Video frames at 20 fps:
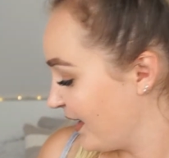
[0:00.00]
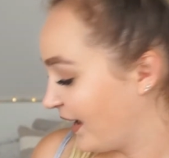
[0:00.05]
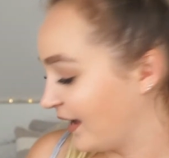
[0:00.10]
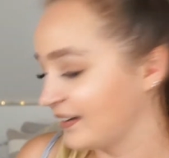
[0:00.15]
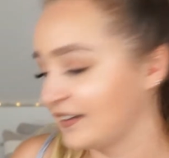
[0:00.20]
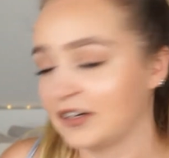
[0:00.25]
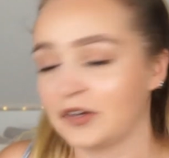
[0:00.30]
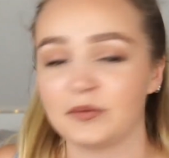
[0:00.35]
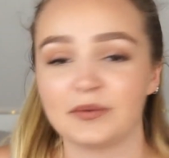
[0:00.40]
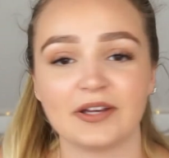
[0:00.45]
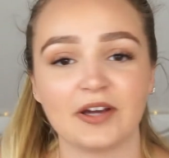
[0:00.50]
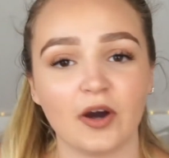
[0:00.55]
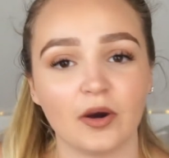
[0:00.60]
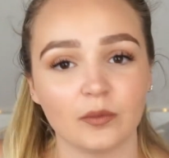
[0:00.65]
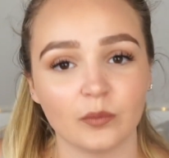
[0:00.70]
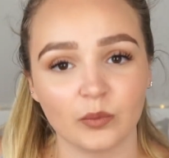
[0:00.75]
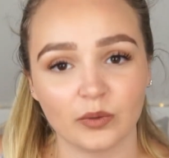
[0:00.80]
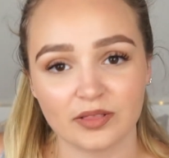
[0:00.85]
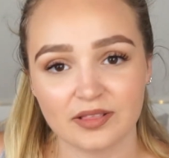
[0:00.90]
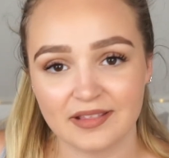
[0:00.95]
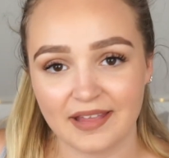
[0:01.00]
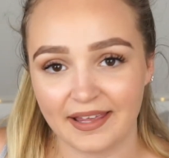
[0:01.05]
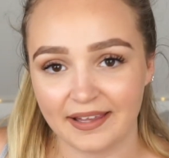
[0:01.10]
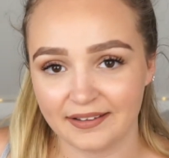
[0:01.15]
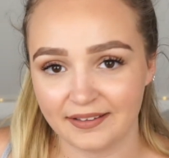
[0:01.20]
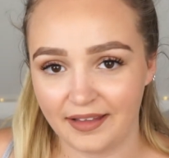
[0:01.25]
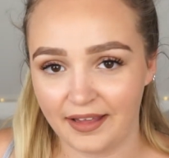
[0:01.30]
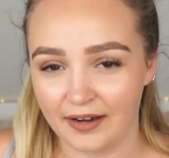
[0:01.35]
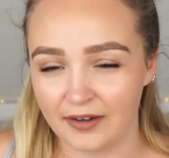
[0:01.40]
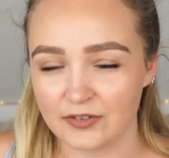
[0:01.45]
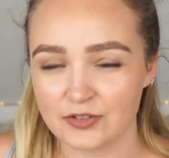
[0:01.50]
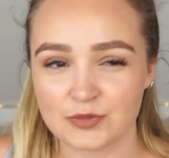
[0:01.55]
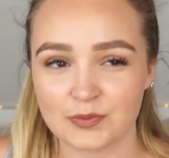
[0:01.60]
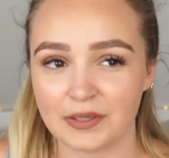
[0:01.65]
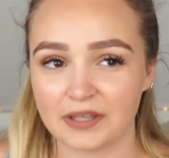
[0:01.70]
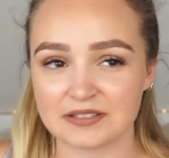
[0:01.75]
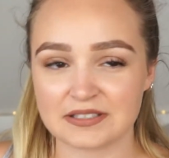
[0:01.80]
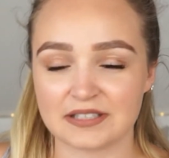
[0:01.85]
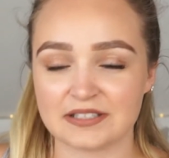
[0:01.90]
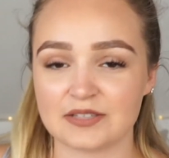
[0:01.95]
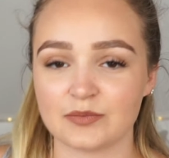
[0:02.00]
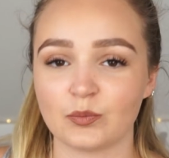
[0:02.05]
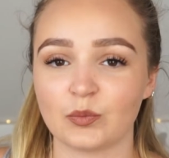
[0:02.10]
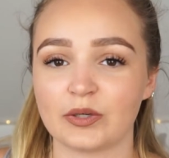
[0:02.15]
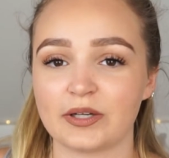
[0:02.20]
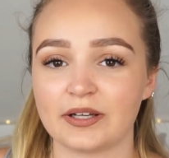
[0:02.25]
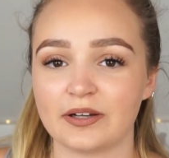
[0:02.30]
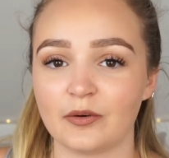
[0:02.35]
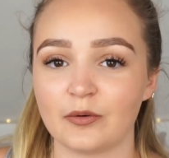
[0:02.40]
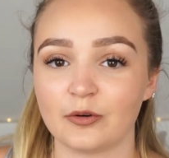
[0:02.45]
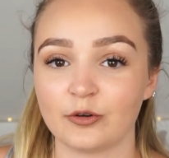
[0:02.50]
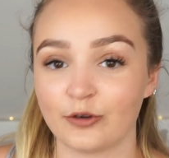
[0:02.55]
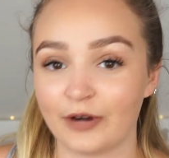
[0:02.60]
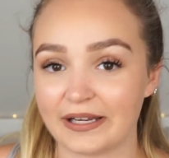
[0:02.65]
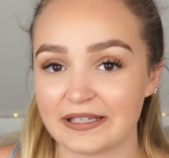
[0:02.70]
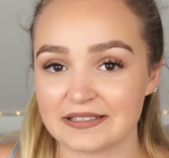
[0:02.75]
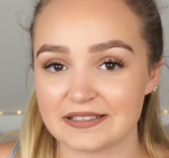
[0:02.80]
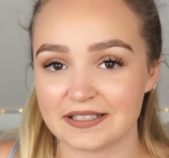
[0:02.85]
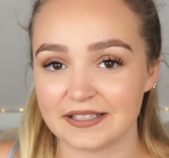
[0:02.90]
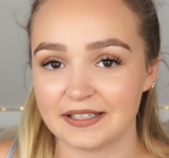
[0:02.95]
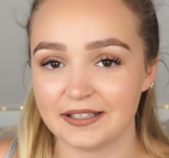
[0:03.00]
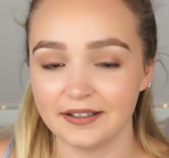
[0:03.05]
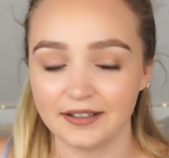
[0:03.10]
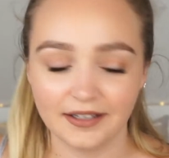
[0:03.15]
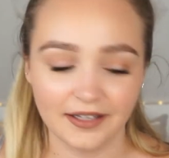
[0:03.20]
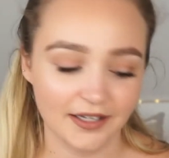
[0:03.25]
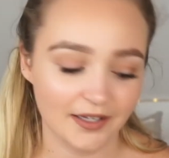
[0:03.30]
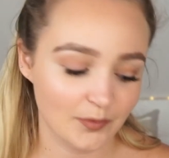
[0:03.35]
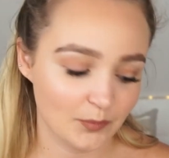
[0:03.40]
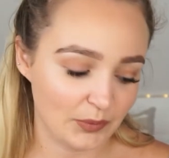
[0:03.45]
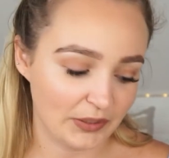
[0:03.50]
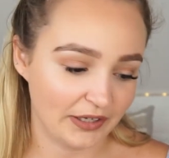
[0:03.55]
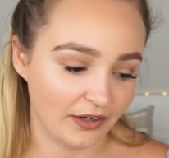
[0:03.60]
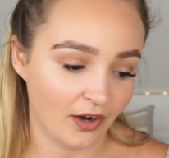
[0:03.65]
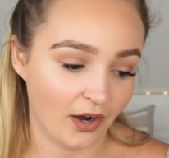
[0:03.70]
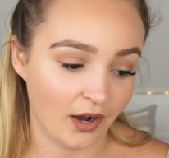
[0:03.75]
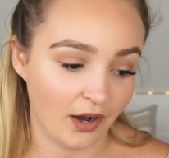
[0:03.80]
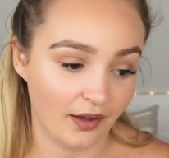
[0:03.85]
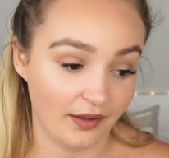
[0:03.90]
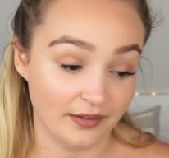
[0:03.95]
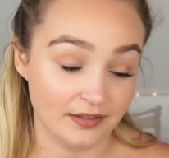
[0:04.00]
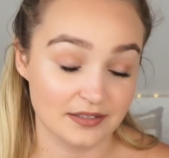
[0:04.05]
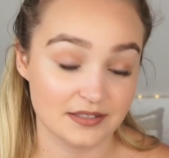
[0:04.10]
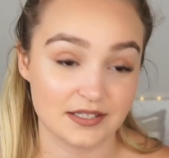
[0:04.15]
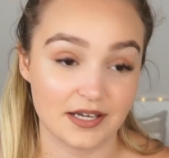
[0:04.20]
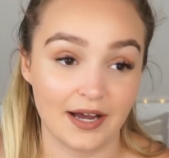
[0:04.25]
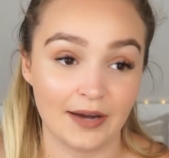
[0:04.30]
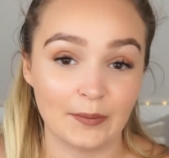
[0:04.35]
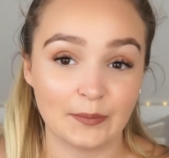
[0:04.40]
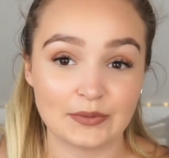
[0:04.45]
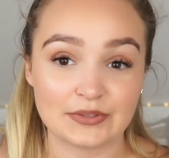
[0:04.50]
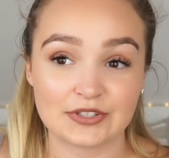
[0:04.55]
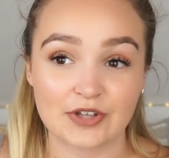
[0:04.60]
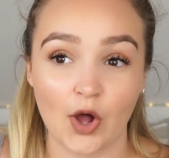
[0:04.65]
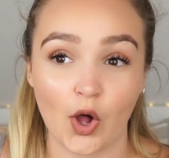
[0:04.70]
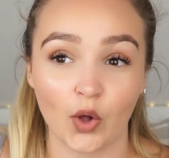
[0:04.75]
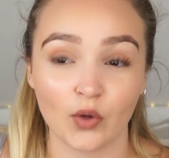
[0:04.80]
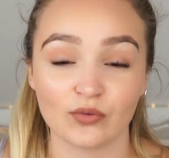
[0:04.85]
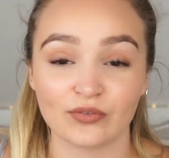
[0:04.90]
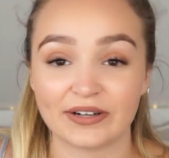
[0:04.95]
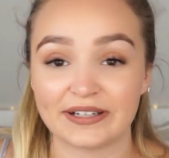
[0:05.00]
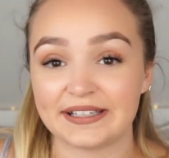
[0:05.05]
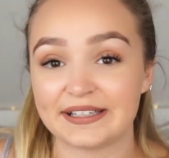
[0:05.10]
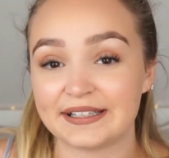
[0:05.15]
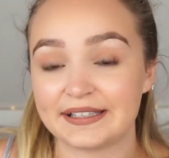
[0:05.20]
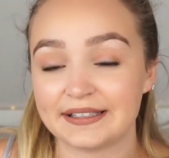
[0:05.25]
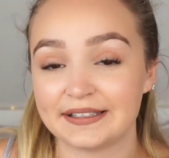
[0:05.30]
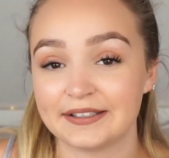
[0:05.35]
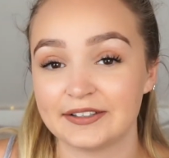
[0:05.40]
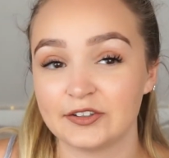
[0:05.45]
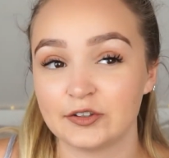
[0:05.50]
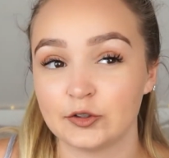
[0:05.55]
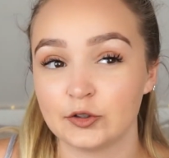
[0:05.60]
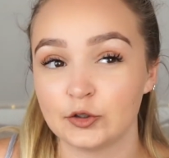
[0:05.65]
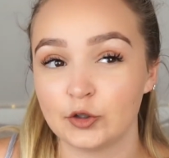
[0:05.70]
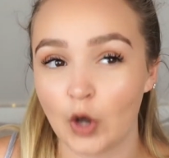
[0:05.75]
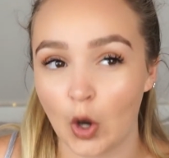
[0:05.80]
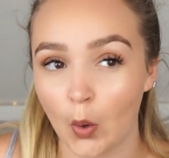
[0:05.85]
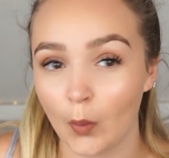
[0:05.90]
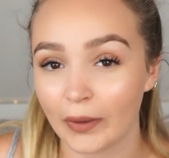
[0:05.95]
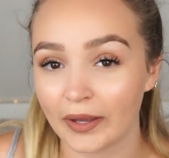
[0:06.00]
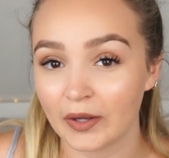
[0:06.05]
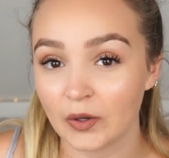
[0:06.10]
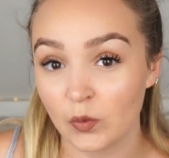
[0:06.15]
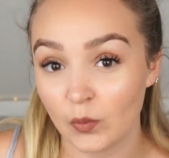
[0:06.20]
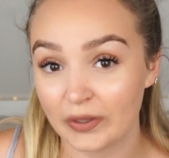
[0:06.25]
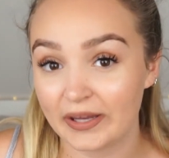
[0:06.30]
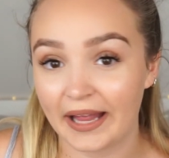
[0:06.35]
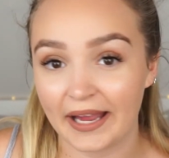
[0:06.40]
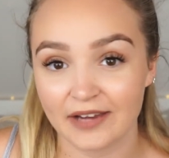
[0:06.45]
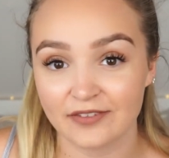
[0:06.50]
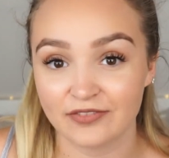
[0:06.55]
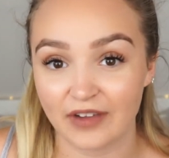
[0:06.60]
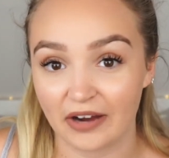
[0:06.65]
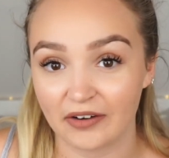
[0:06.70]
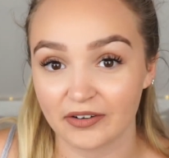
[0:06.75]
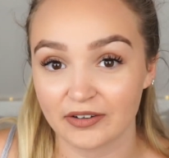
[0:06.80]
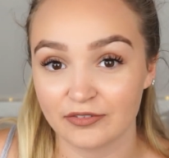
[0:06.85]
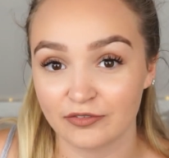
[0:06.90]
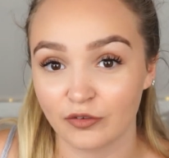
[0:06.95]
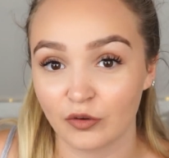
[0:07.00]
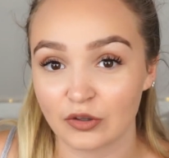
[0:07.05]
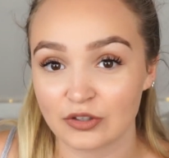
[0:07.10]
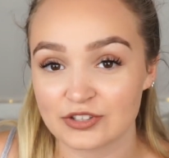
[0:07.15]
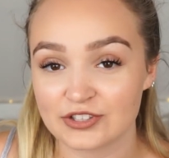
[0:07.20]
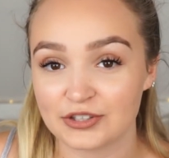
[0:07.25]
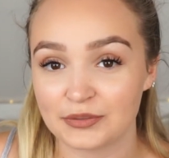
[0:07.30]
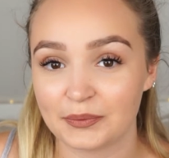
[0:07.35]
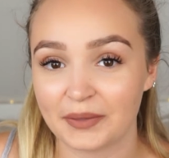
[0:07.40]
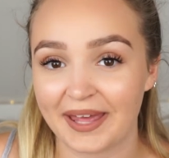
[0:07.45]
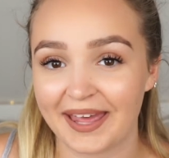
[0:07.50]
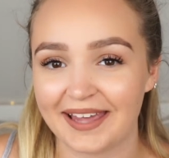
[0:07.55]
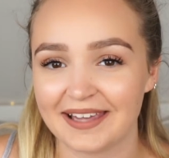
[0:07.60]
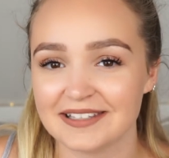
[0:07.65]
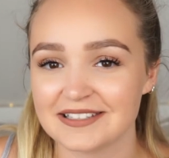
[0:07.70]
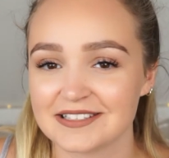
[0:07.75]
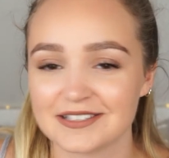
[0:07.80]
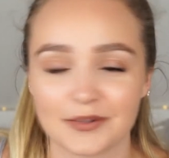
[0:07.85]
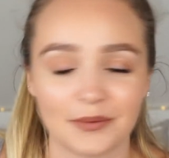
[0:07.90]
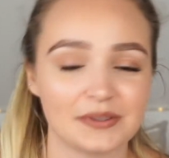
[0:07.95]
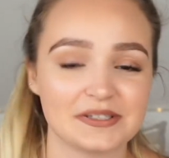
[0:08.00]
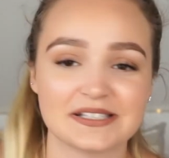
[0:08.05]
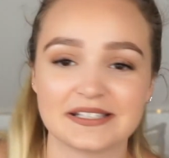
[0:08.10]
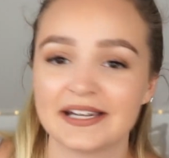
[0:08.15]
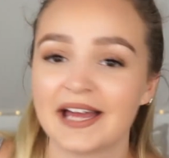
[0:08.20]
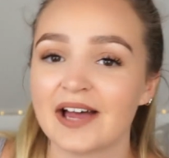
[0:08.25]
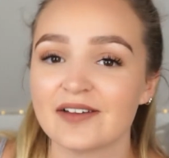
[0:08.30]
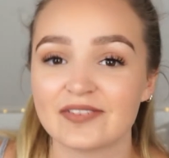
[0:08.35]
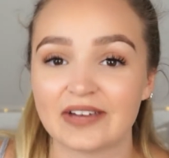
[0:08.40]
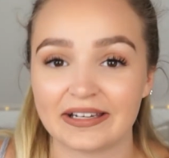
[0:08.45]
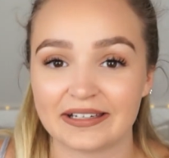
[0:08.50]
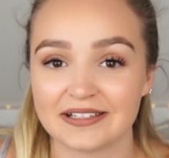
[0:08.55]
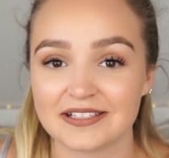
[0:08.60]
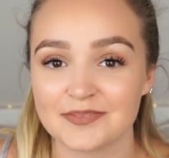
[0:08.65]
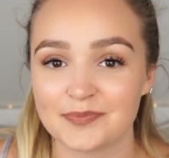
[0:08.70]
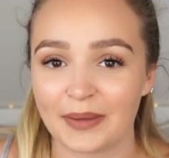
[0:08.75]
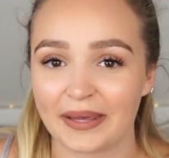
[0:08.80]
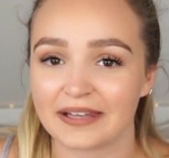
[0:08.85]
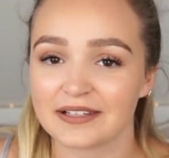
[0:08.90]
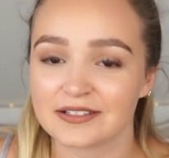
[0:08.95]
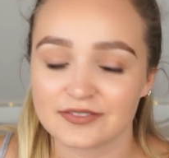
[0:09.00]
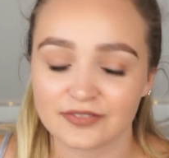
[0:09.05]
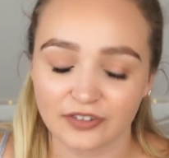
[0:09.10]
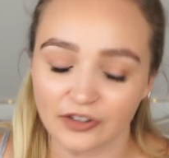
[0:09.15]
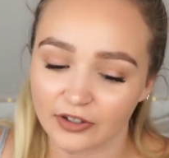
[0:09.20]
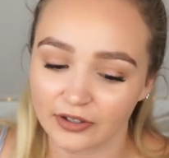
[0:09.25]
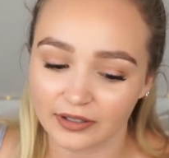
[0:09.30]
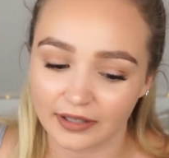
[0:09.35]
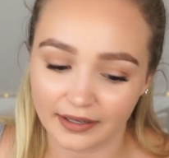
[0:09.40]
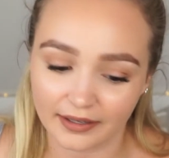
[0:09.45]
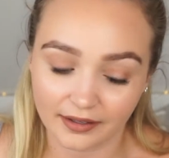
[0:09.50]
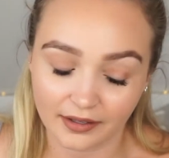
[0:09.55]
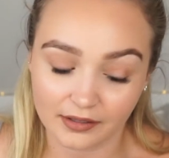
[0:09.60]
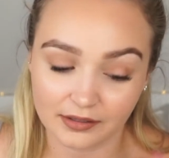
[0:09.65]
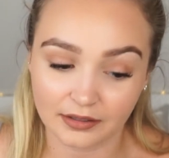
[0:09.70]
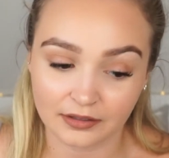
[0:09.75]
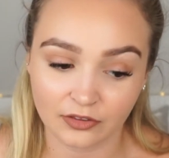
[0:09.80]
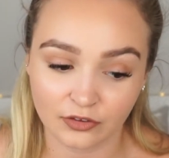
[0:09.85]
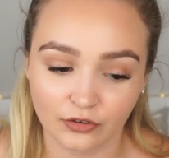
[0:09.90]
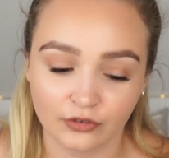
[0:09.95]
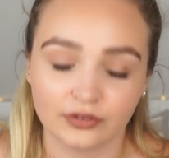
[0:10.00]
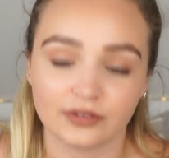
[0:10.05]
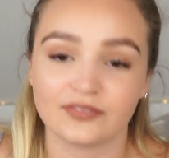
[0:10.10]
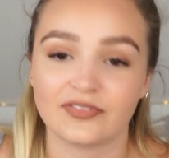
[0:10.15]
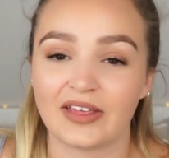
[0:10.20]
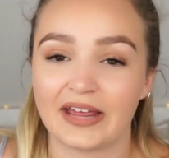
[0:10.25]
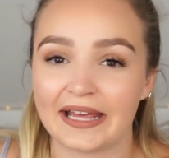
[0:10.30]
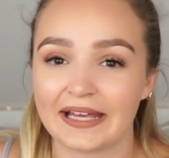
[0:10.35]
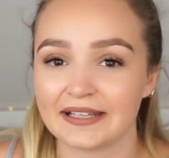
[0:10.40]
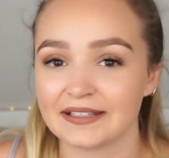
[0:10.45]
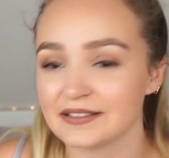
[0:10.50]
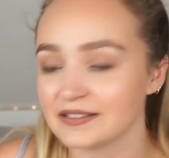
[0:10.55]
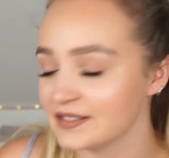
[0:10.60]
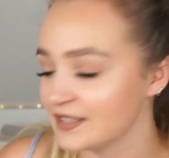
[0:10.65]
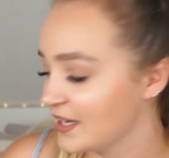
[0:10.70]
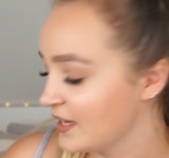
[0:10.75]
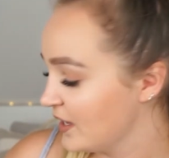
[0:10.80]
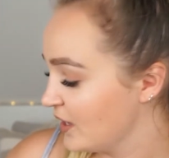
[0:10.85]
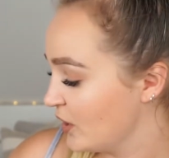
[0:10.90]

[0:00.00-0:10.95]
And I only got one thing there just because I didn't want to go crazy, because I was already going with a very full suitcase, so I didn't have any space for like a ton of things.